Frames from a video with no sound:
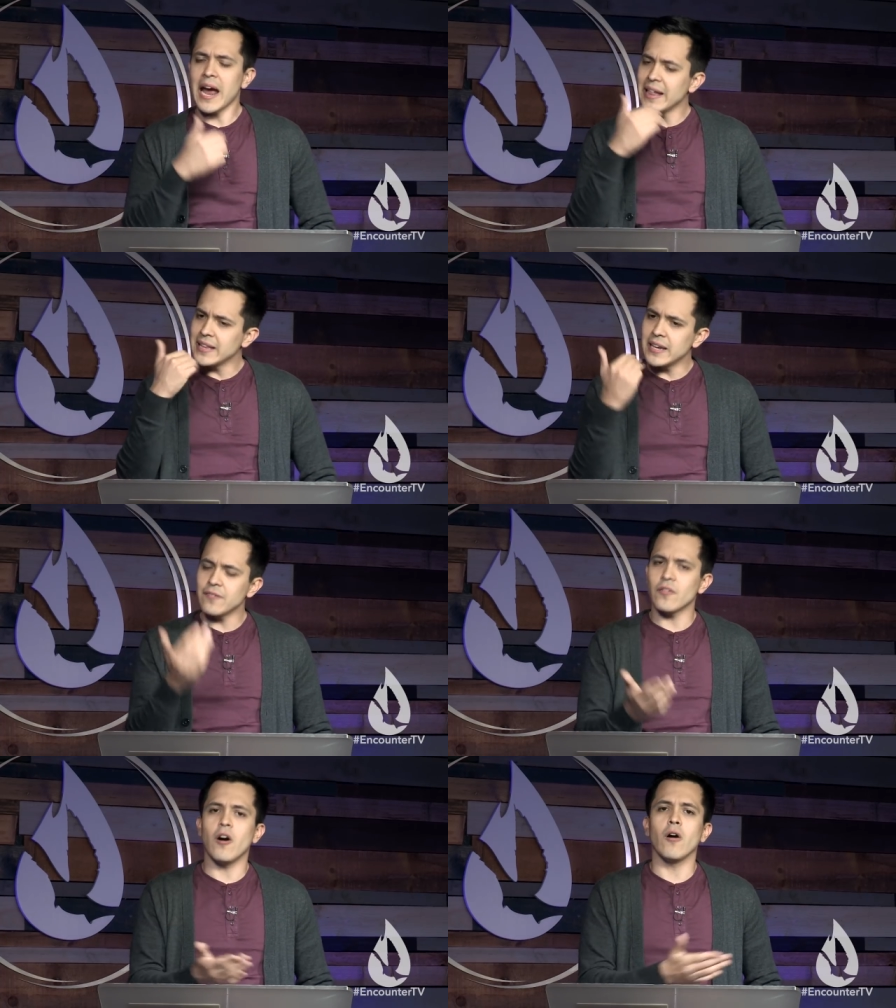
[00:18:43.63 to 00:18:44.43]
And then if
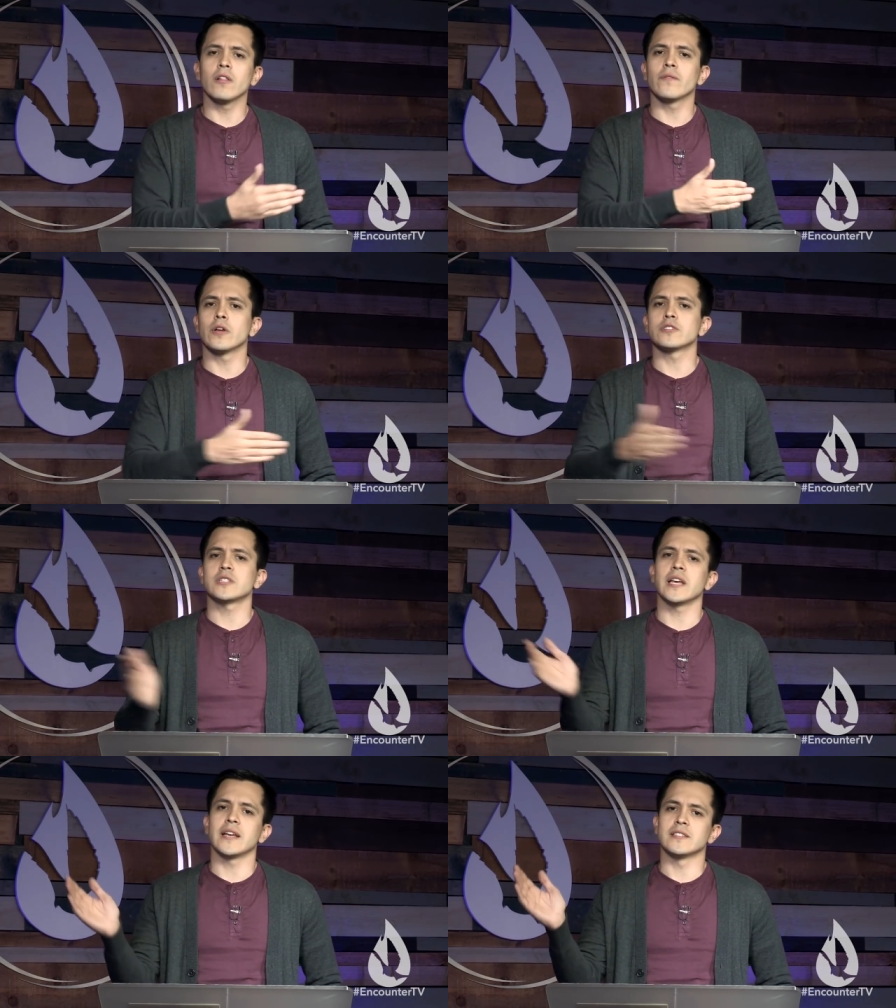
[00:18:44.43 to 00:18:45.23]
all of those
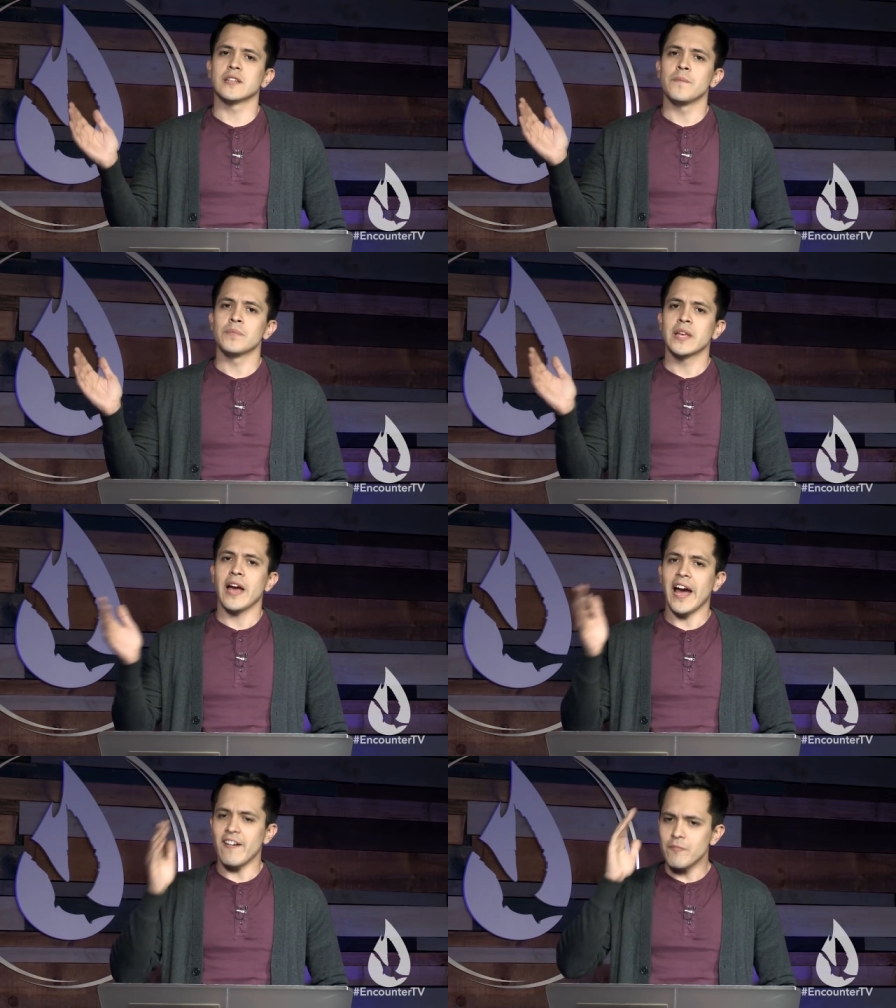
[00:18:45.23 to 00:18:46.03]
things
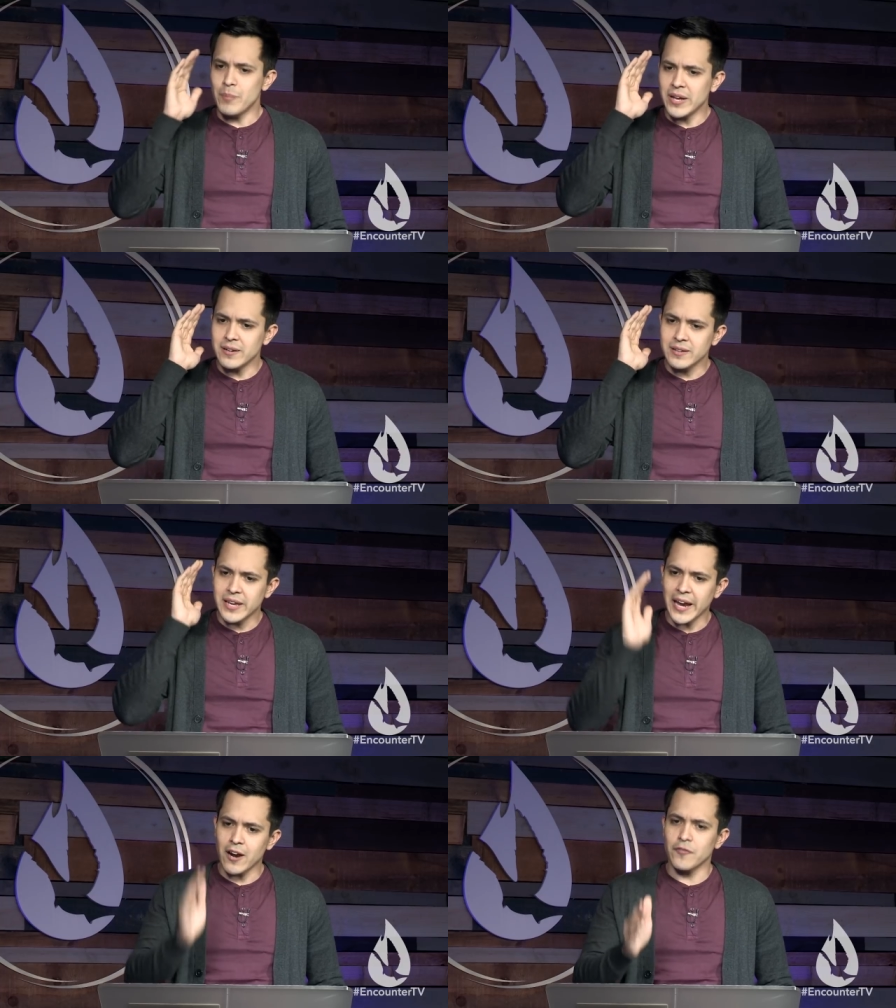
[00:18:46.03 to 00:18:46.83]
have been
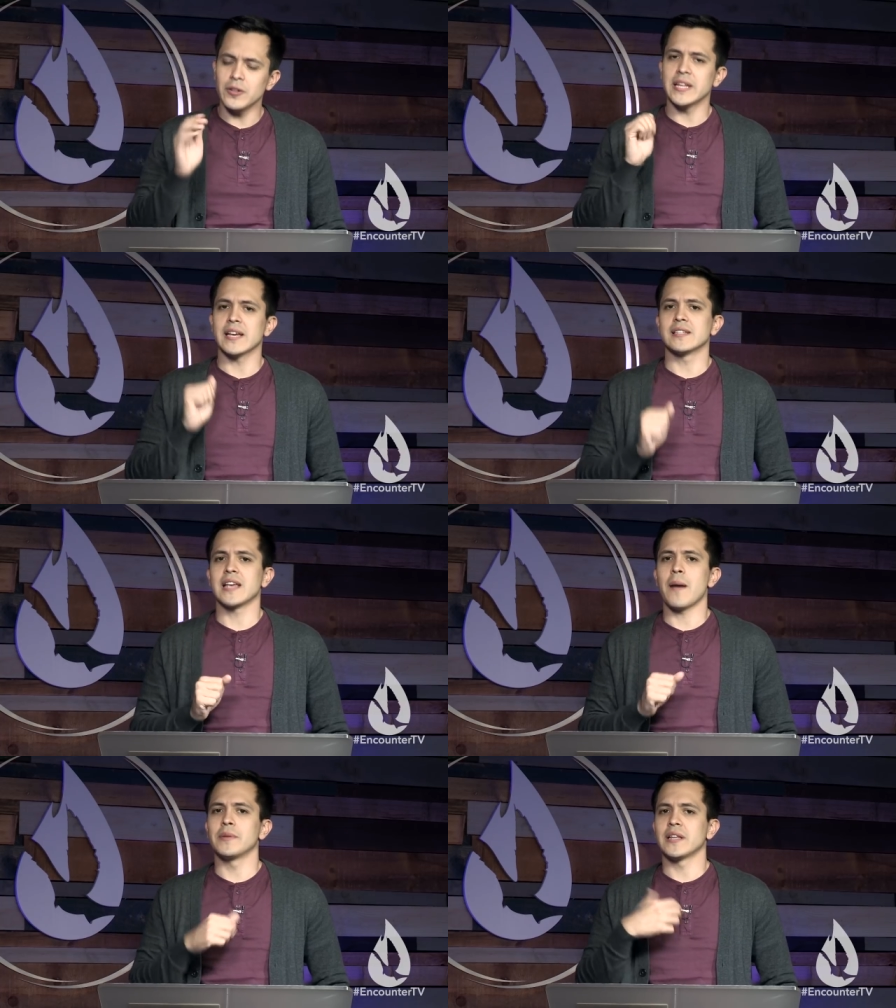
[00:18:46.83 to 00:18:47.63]
carefully
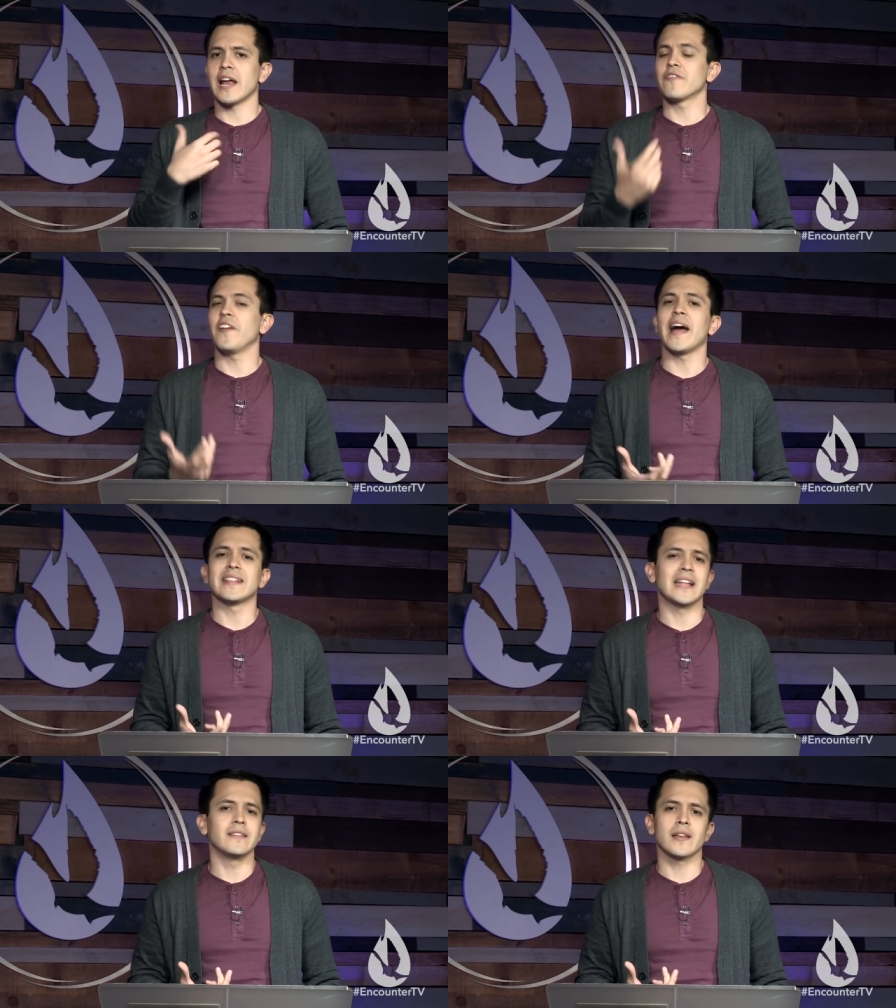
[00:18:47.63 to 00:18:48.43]
examined and I find
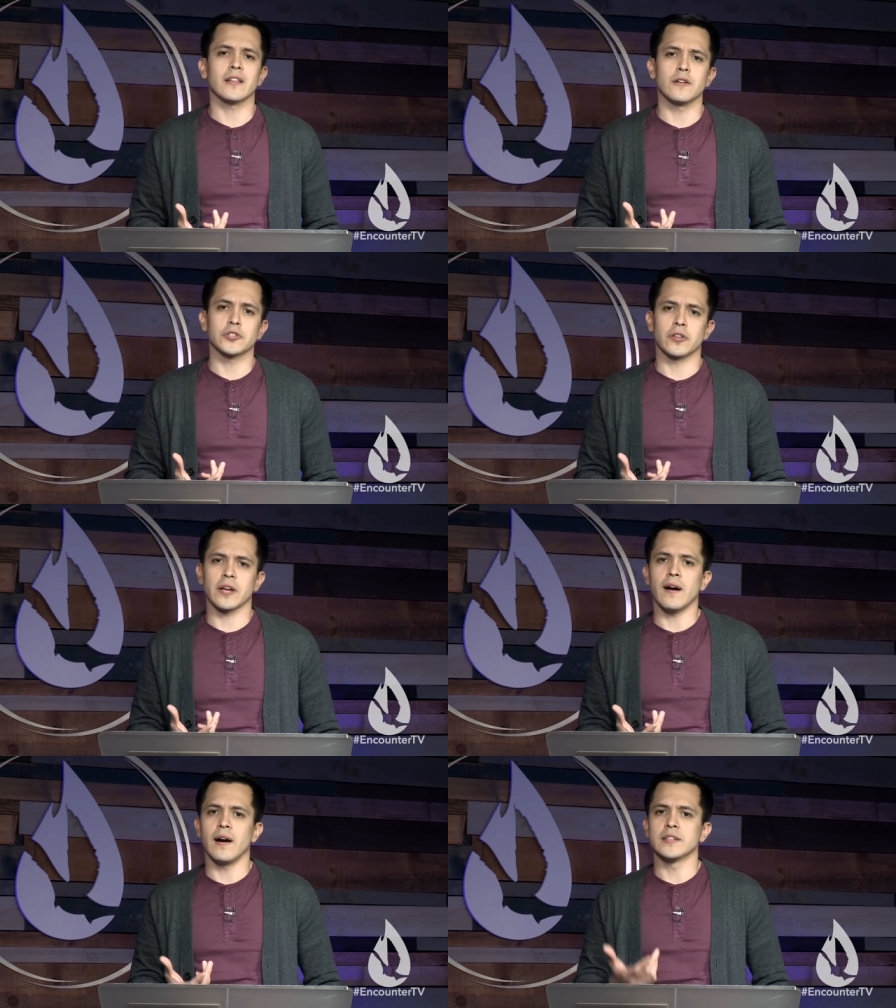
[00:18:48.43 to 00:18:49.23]
that none of those are the
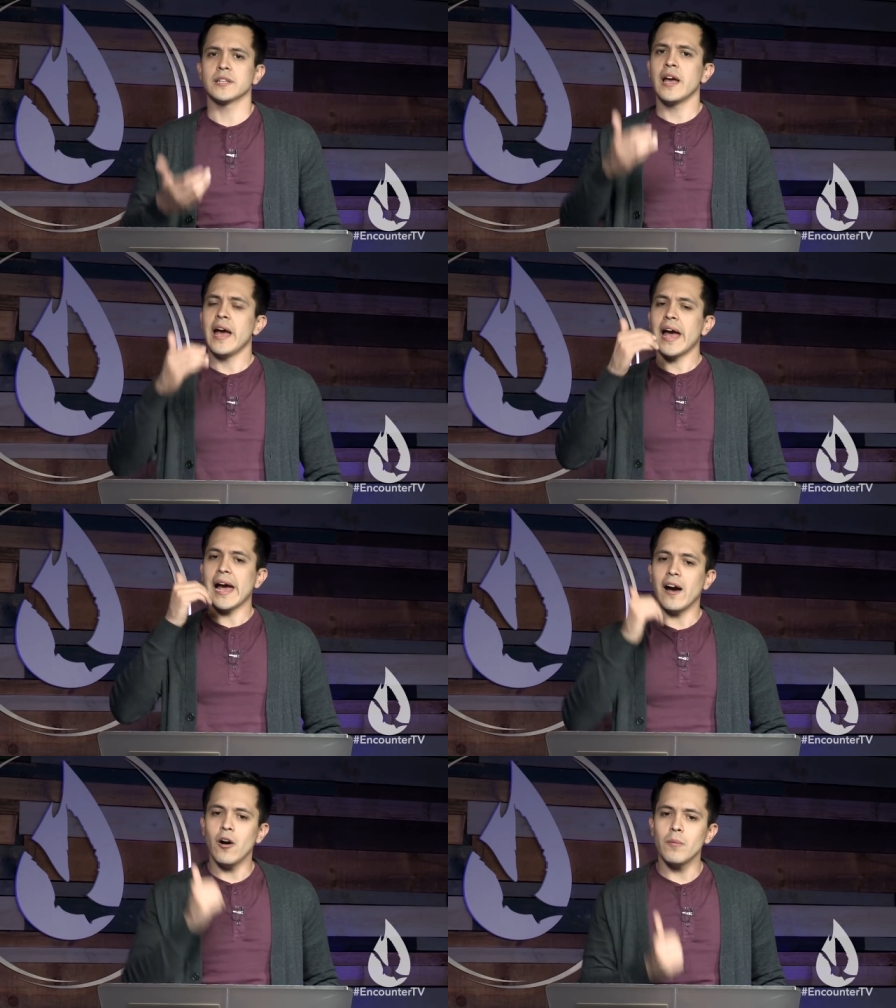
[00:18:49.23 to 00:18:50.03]
cause,
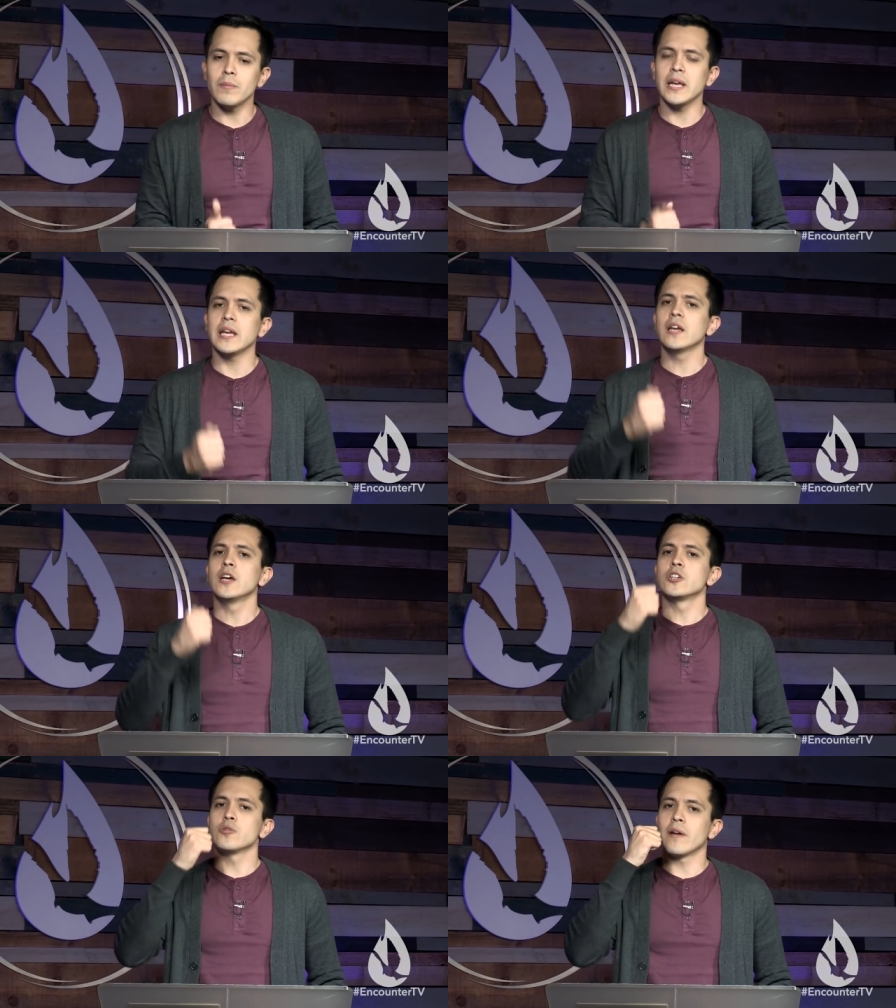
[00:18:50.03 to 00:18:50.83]
help me
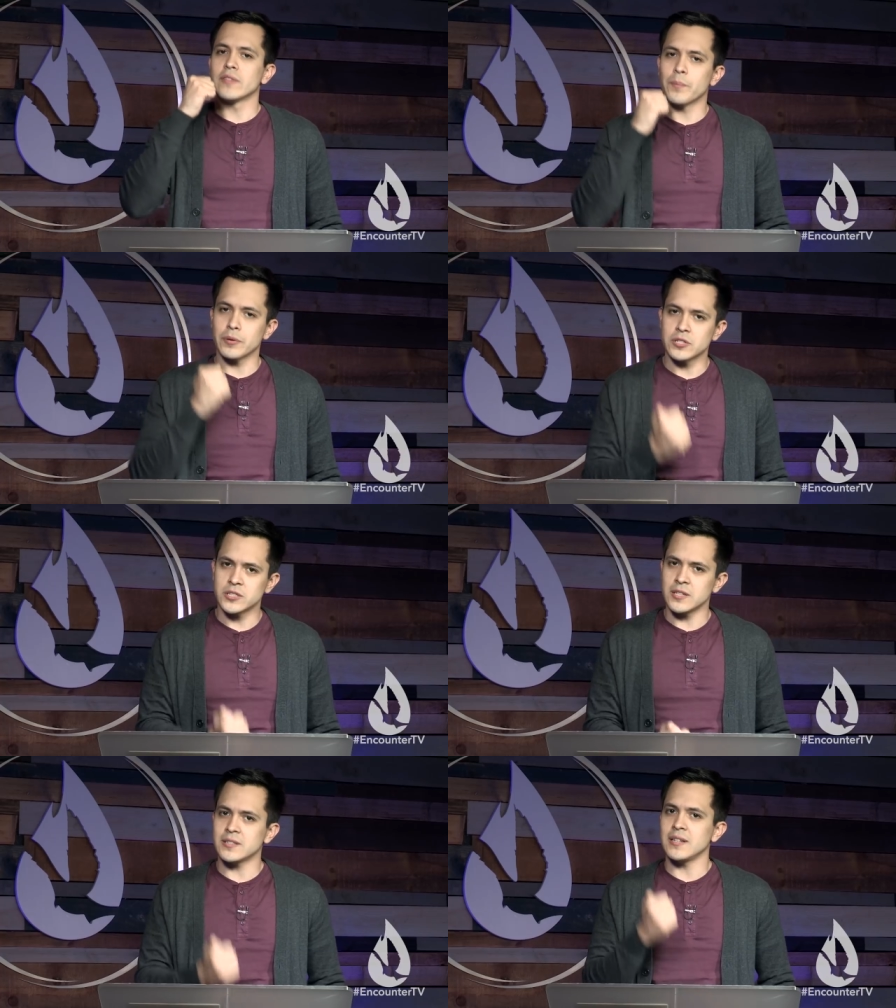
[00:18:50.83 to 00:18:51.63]
to have the
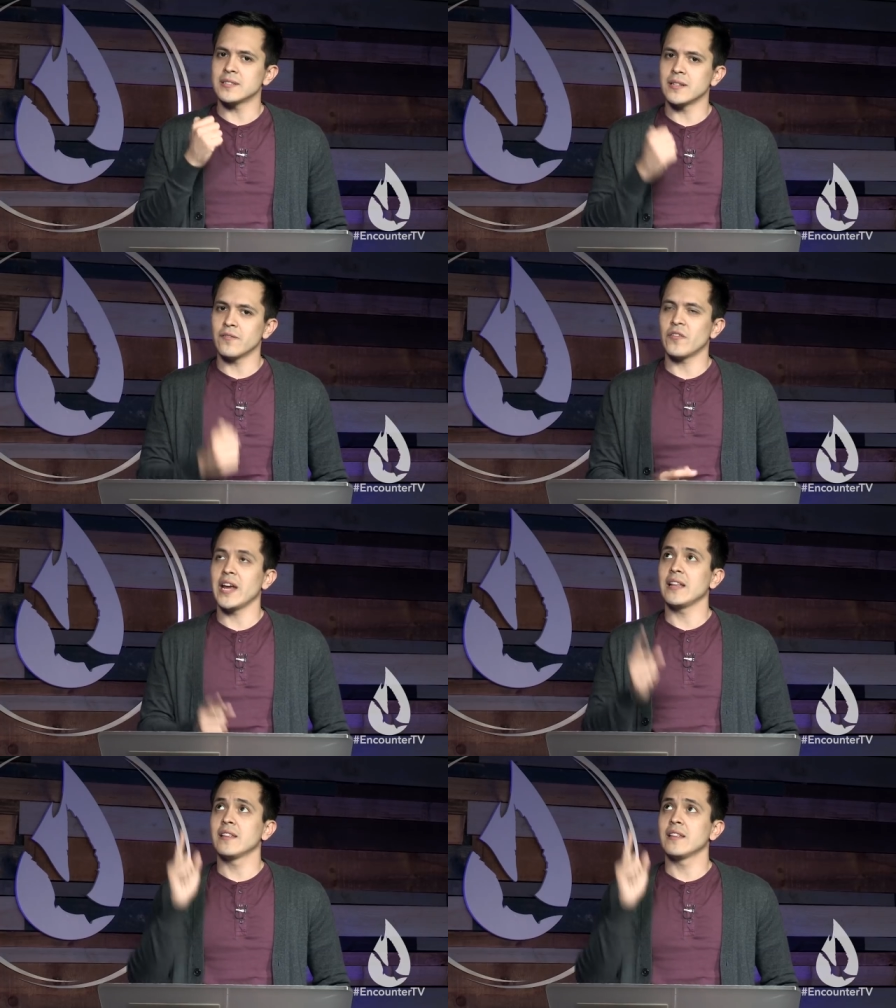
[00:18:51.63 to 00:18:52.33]
persistence and faith